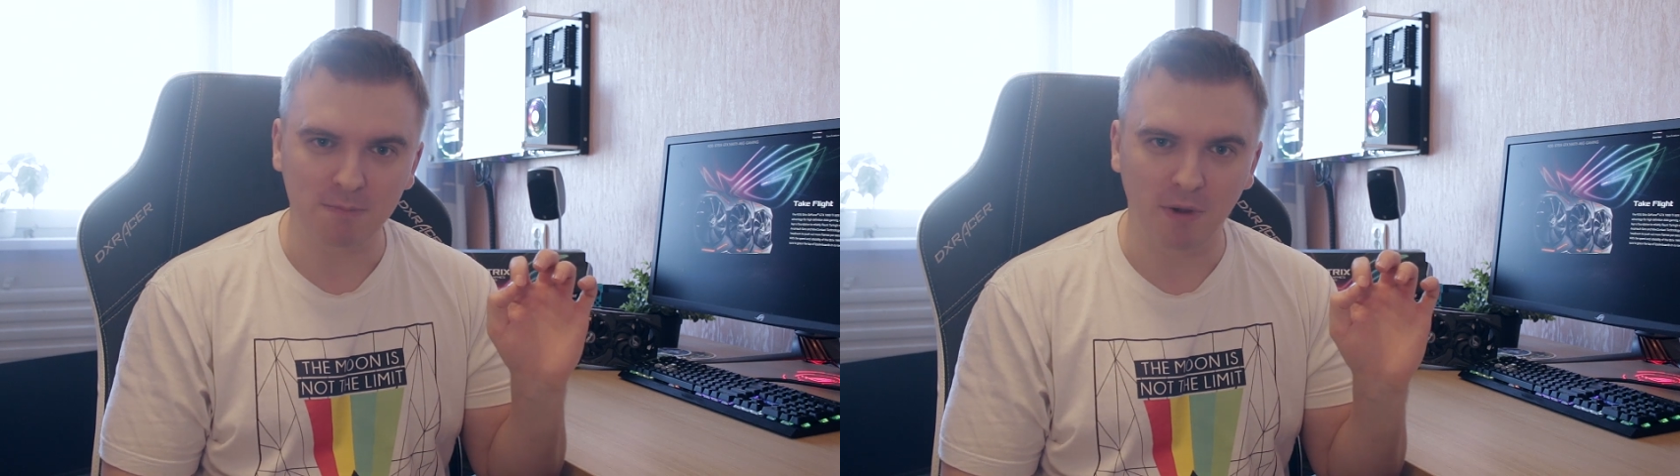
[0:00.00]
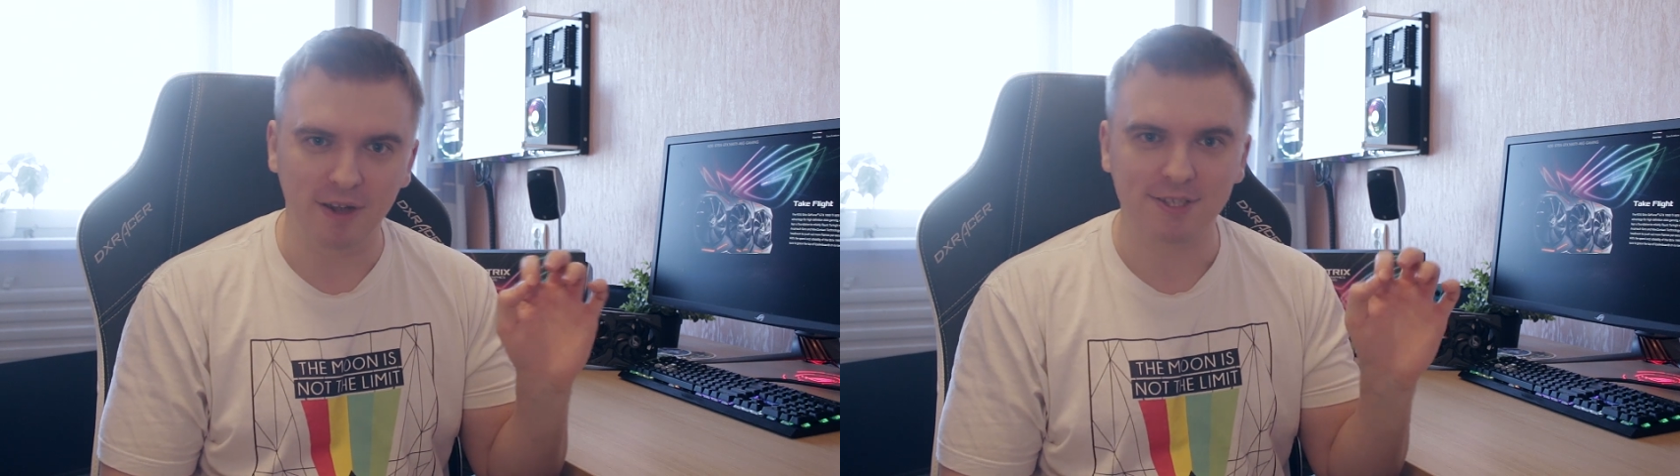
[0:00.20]

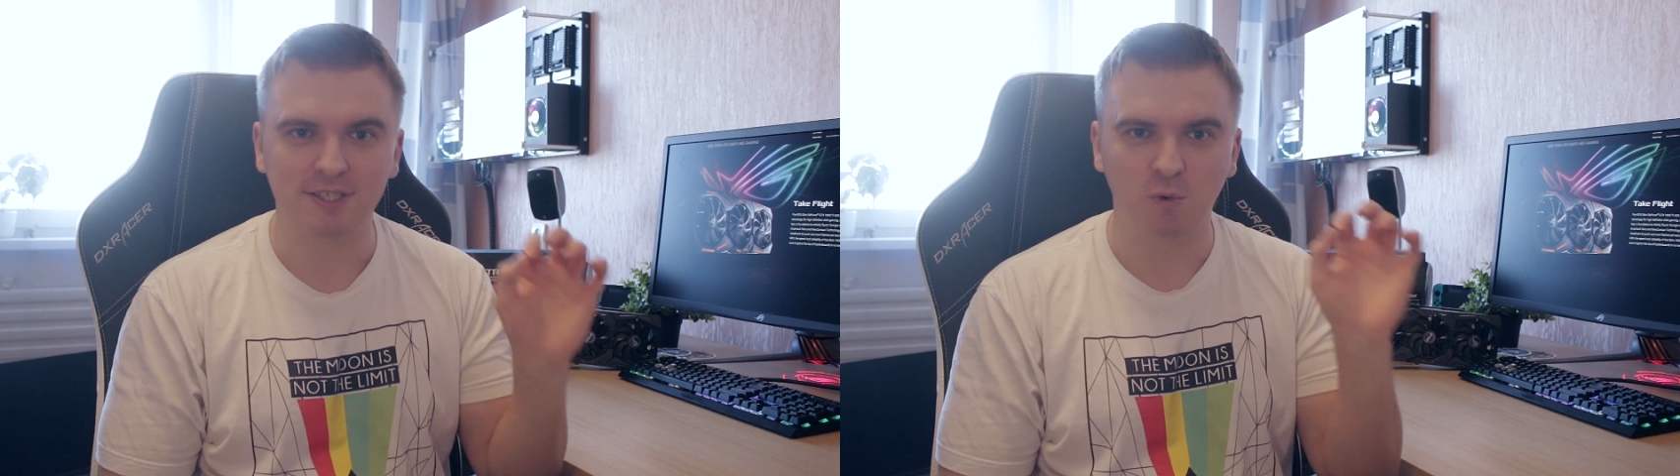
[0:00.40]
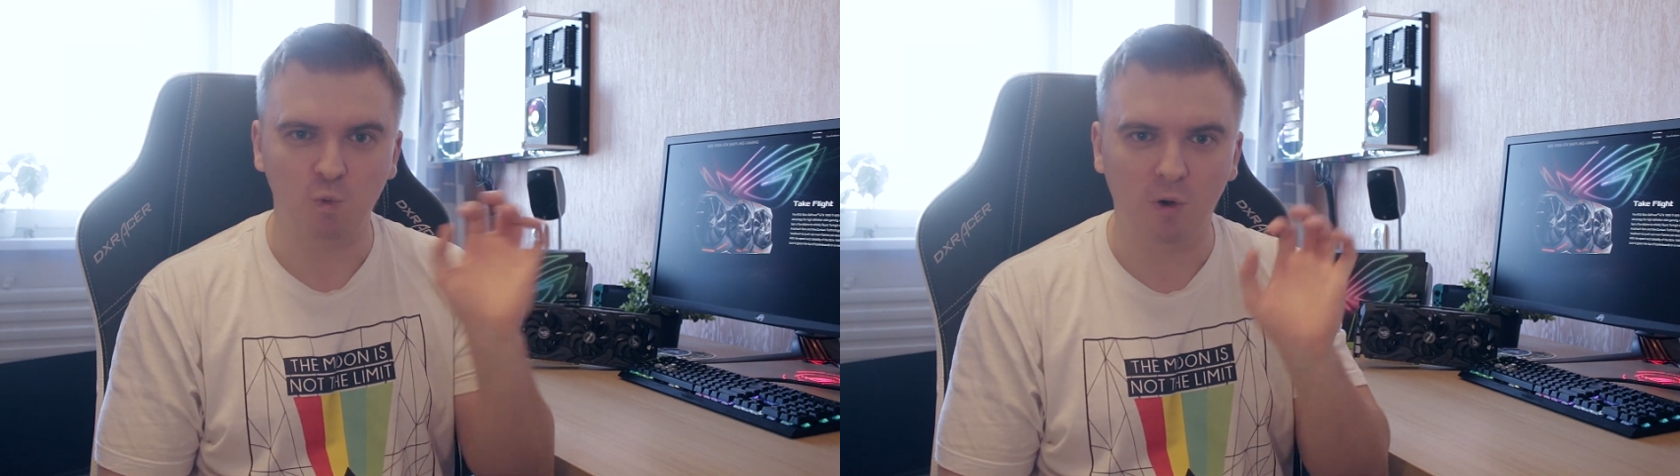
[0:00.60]

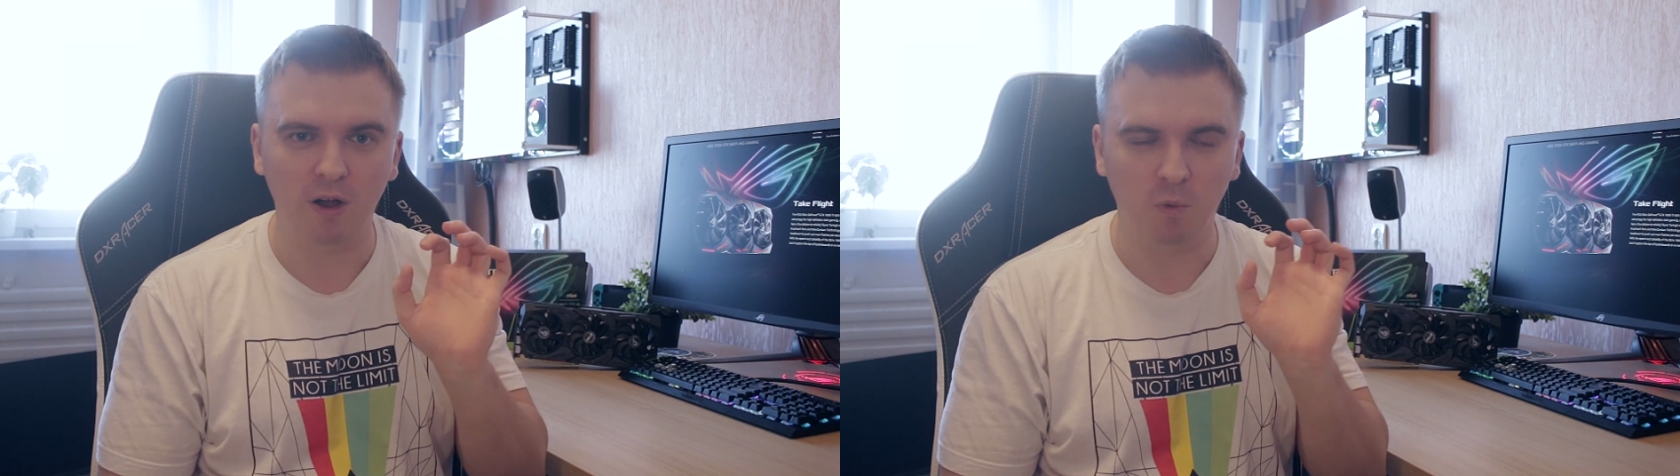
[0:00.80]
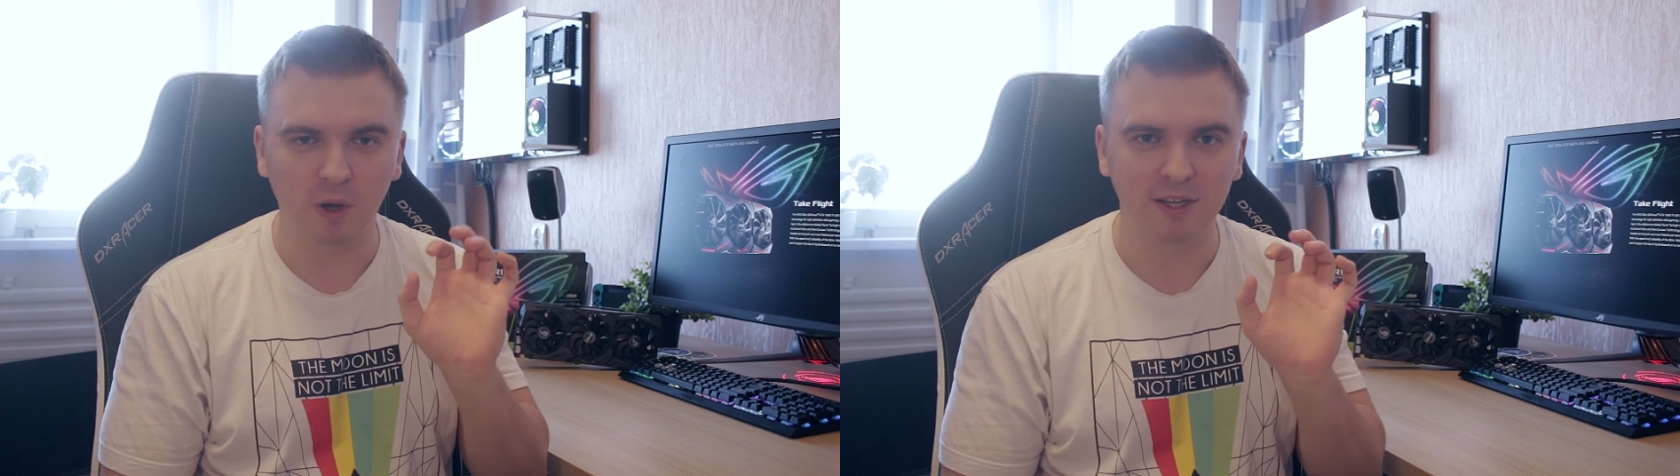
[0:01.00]
BIOS and
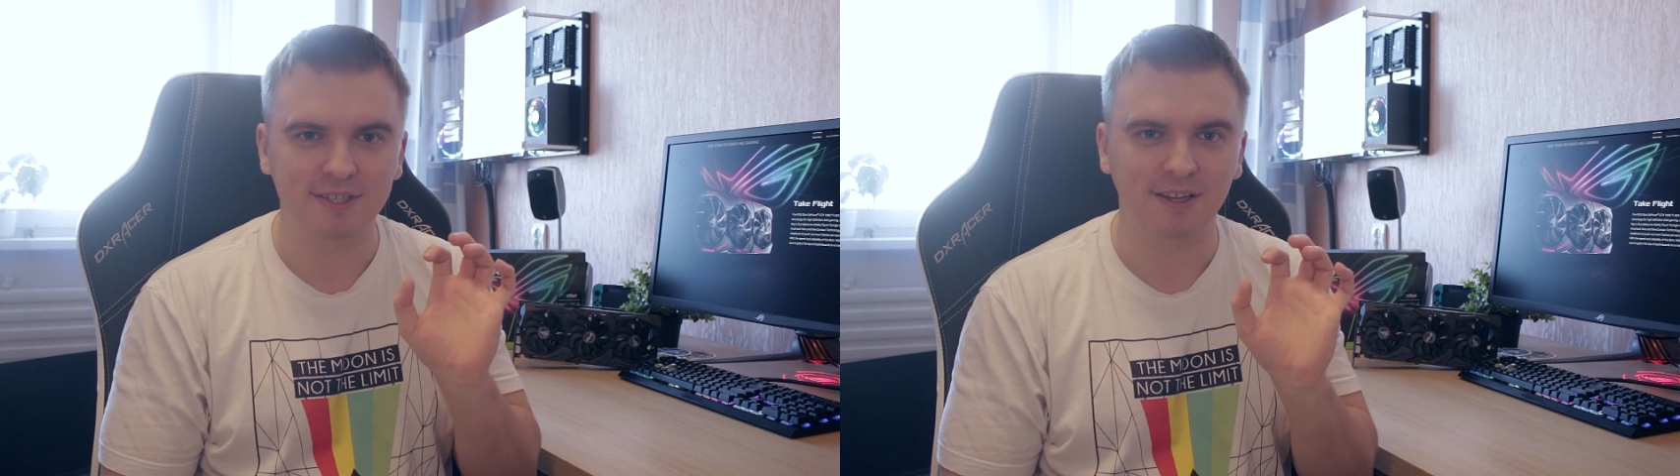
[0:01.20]
one is